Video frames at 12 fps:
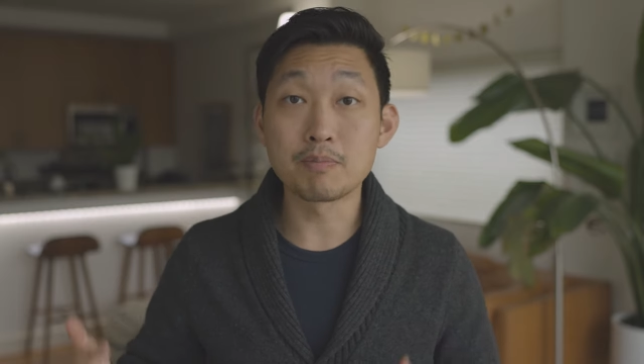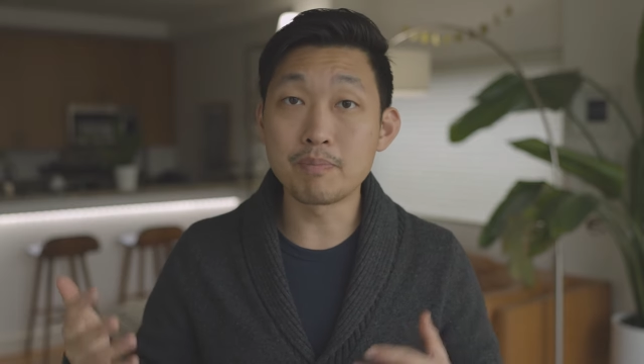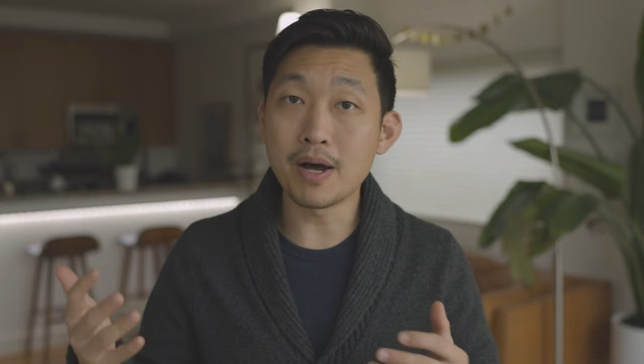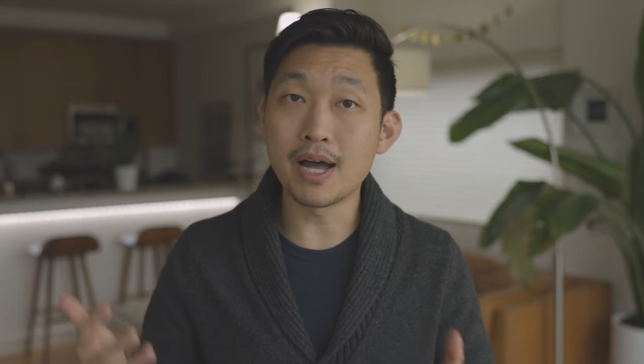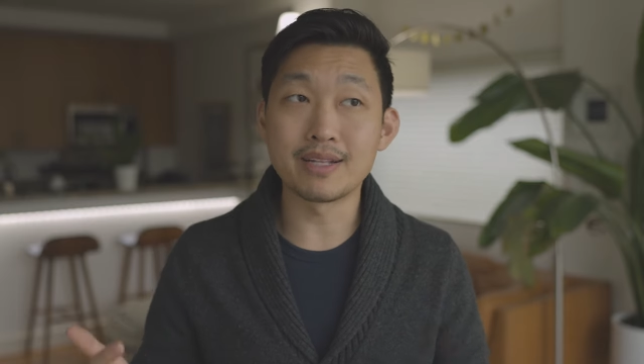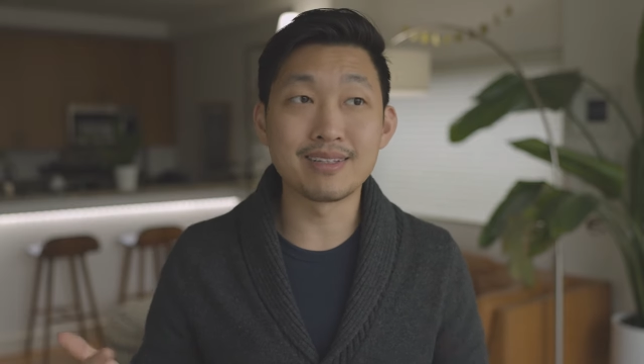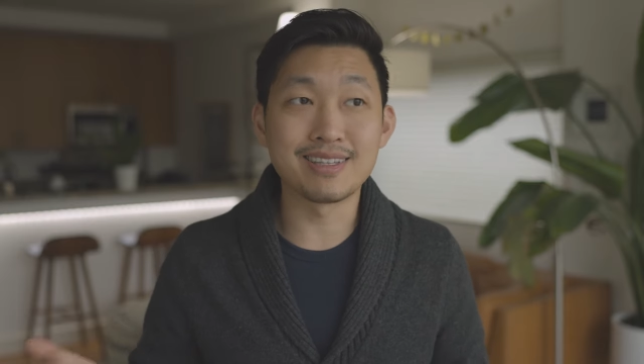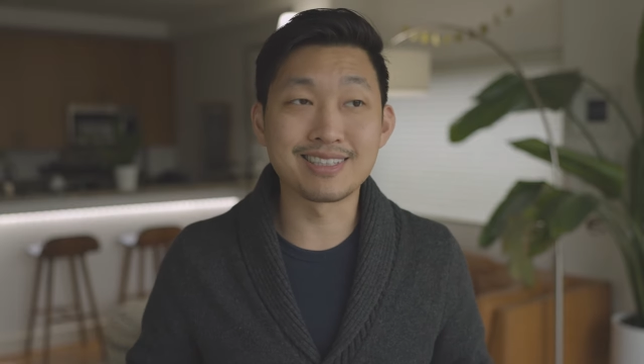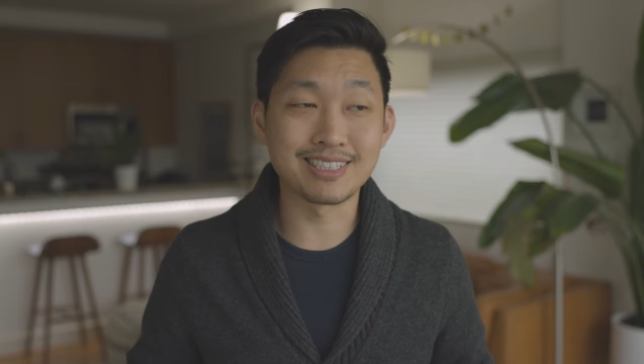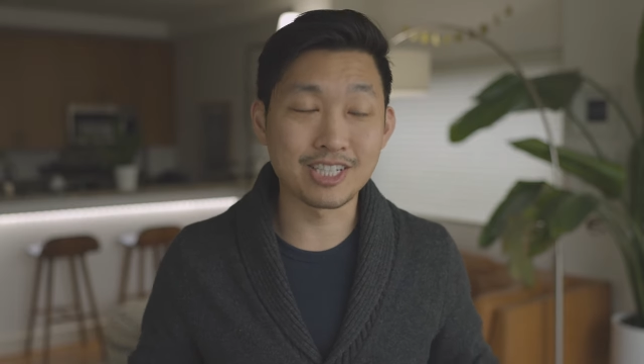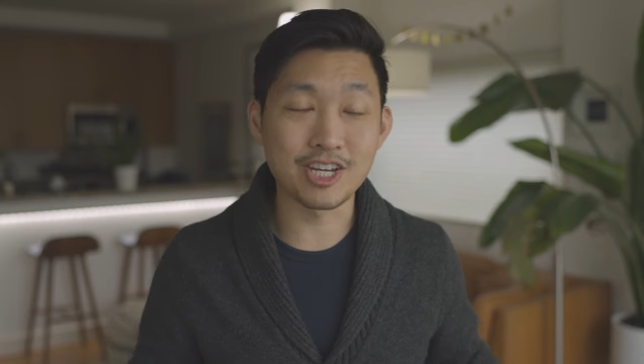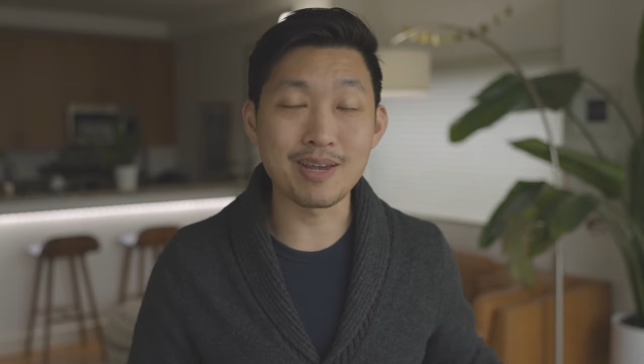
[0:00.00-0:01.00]
but
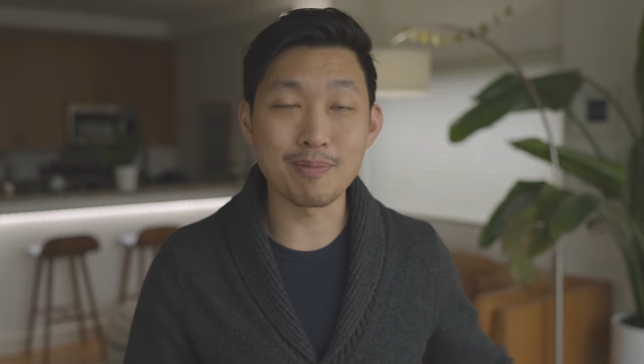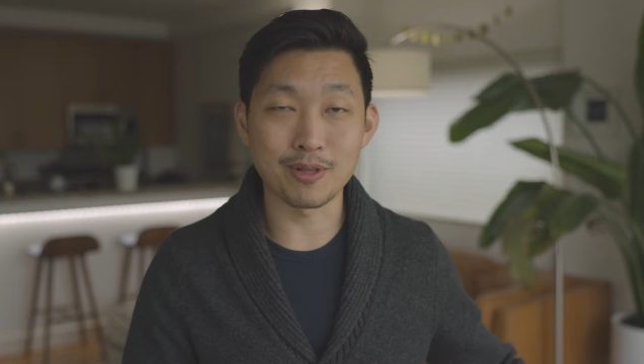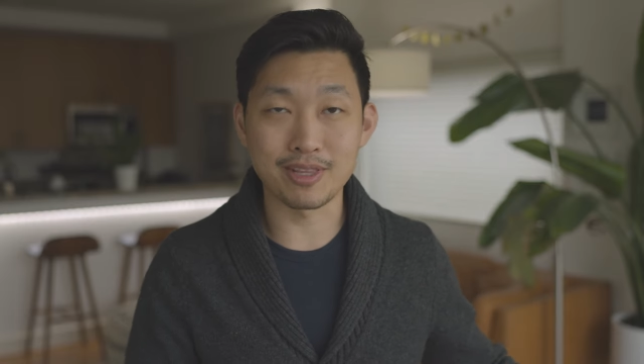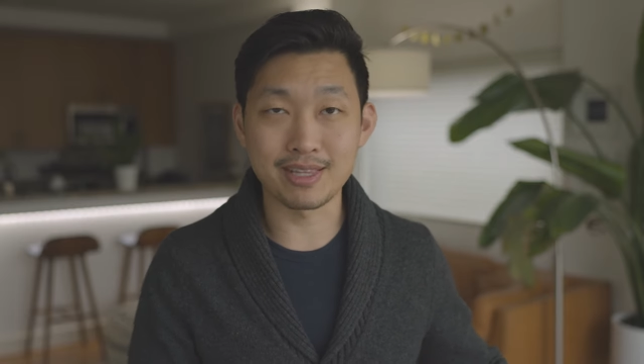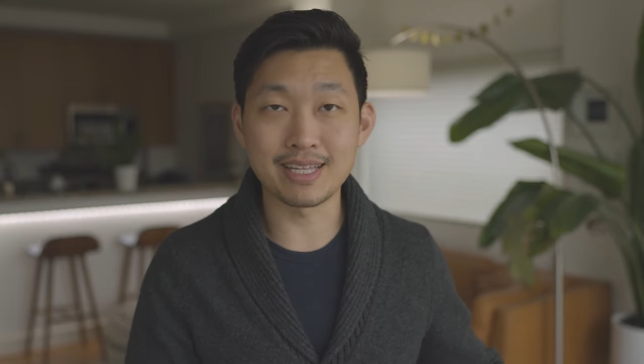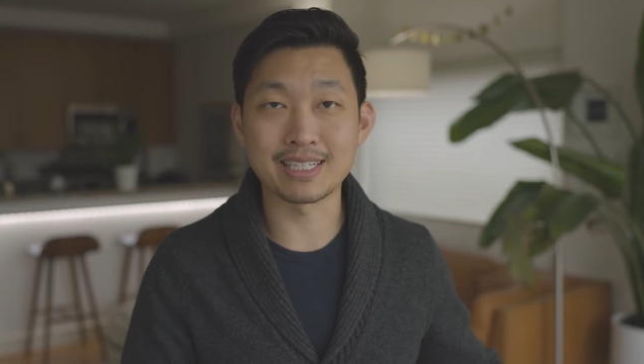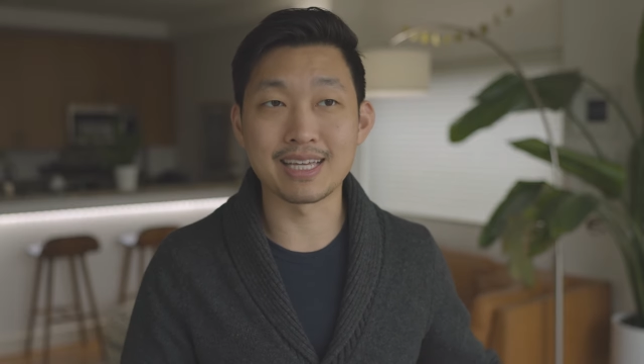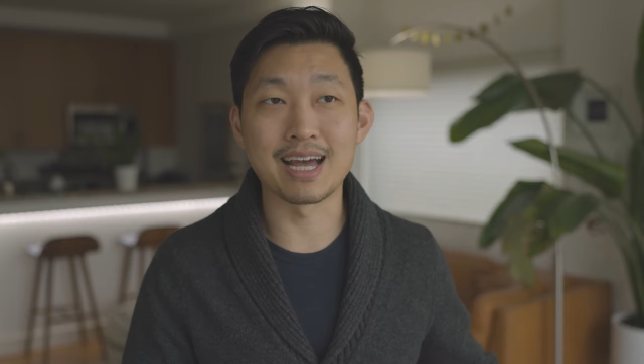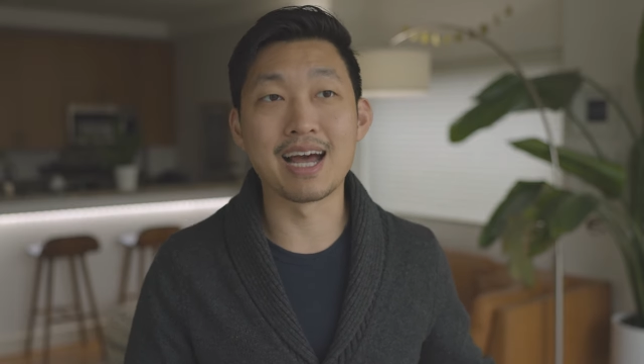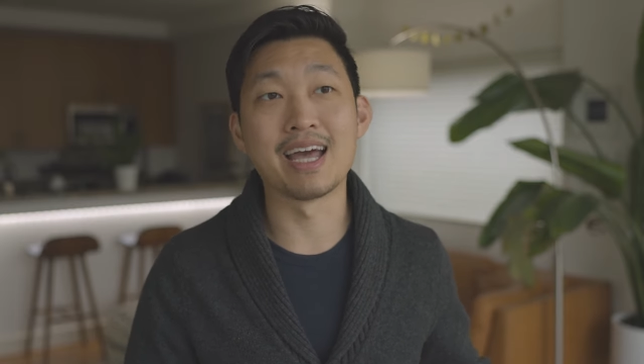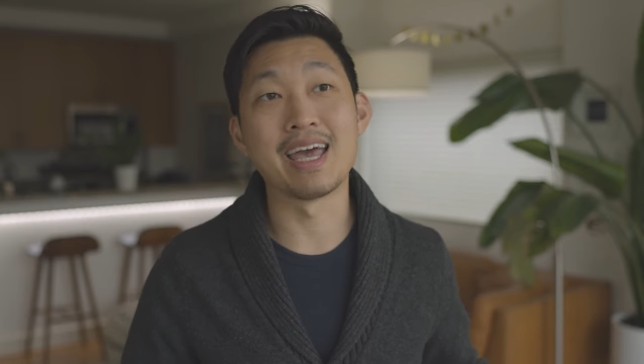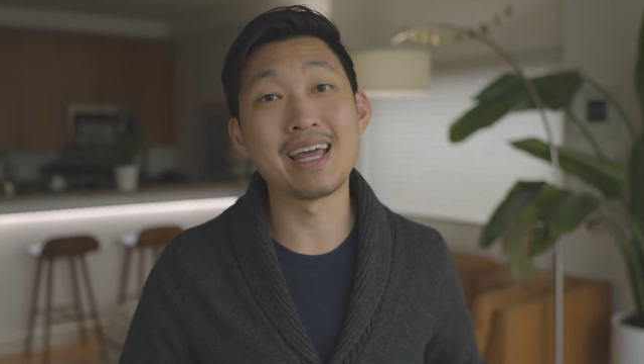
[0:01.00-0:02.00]
it's cheaper than this
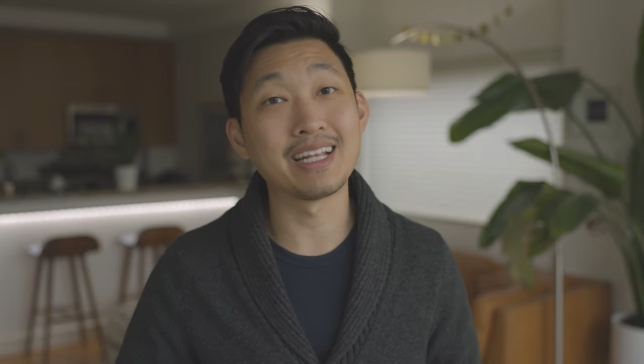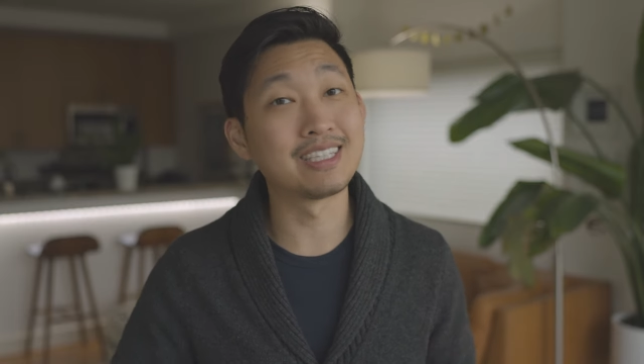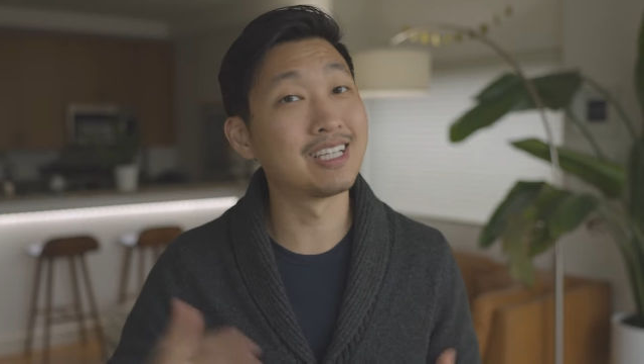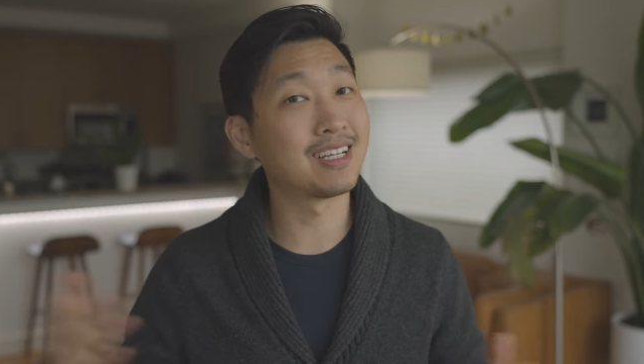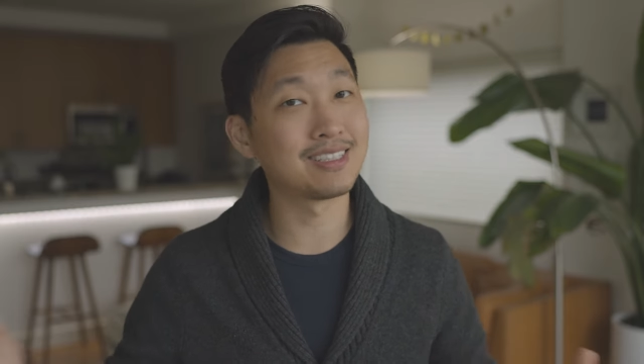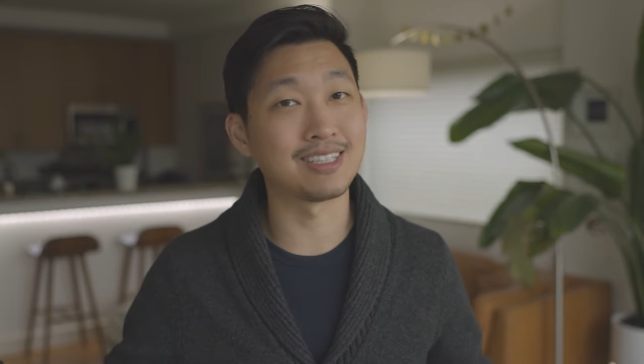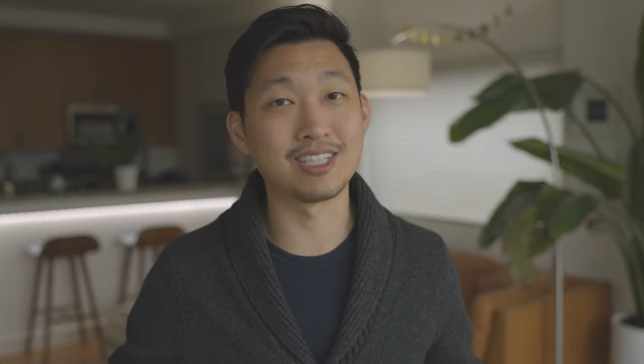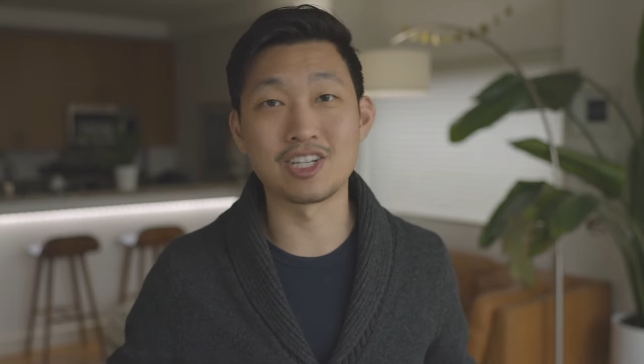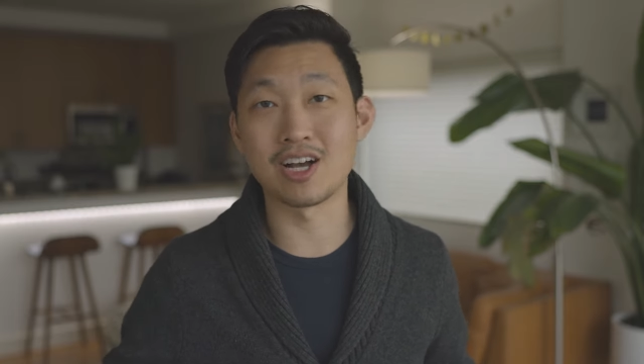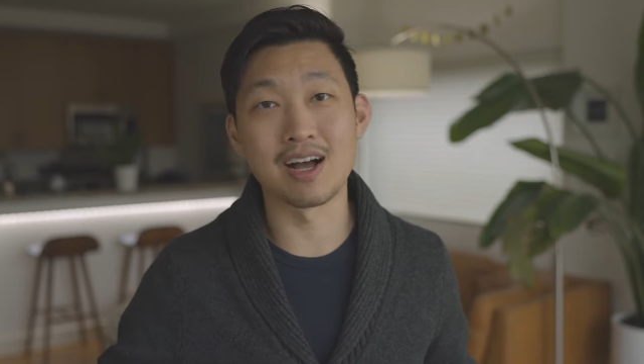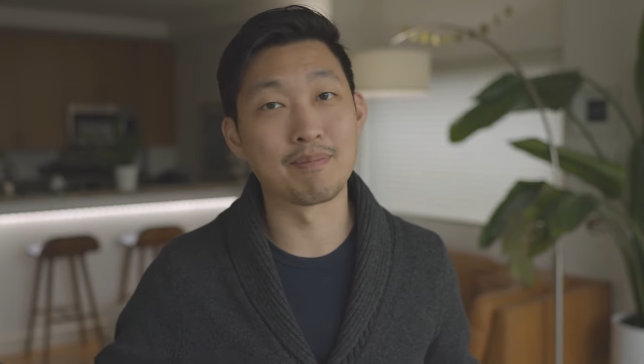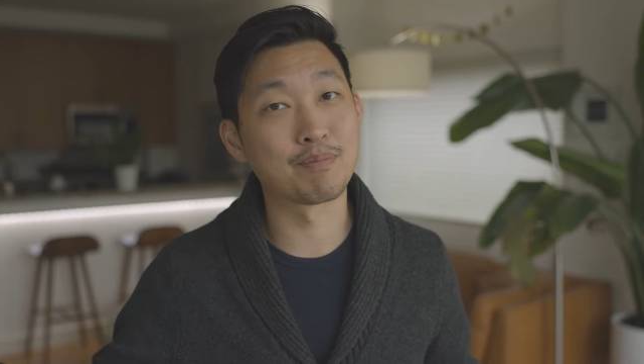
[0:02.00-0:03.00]
guy, and it does the
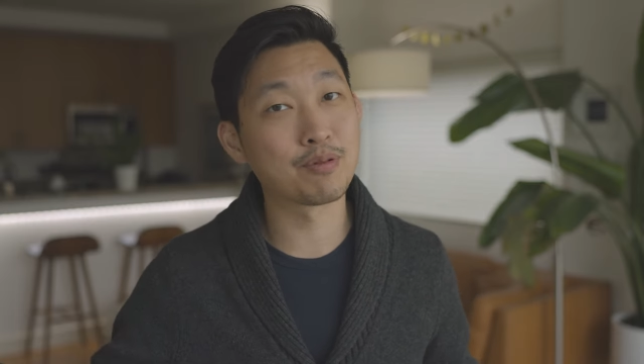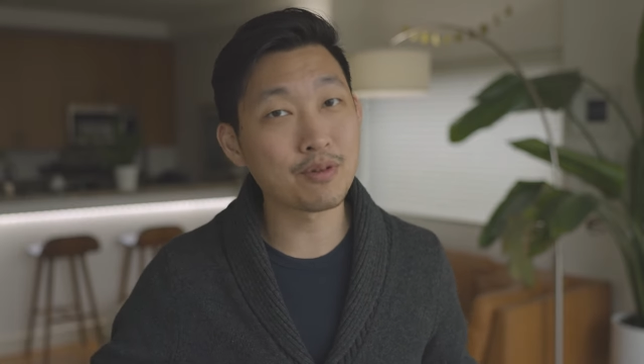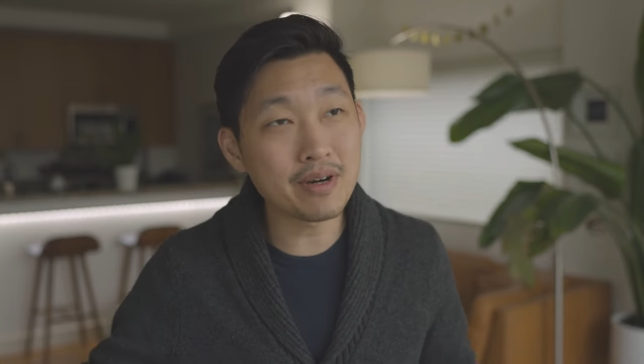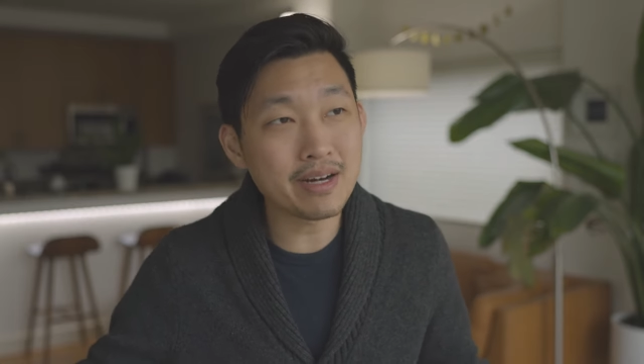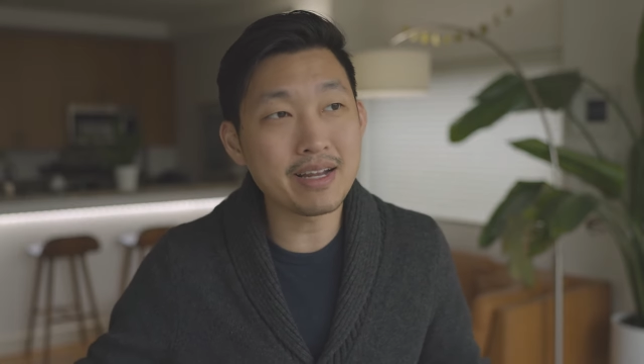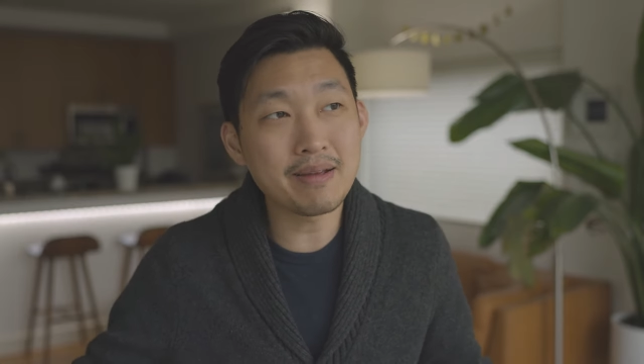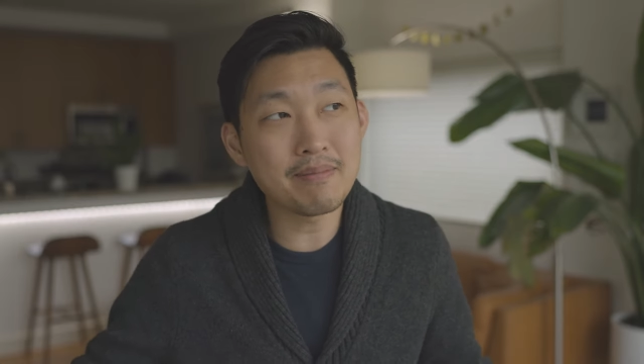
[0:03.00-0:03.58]
job pretty